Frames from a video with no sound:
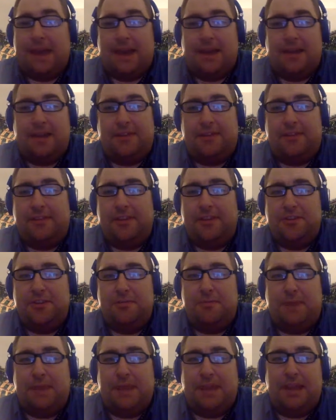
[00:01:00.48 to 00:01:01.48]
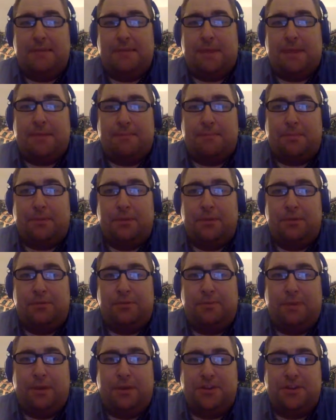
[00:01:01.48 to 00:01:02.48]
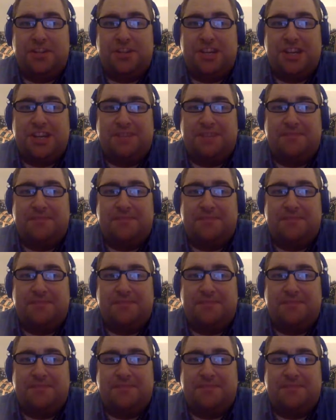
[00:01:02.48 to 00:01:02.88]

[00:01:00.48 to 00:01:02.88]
decision making by Bruce Bochy.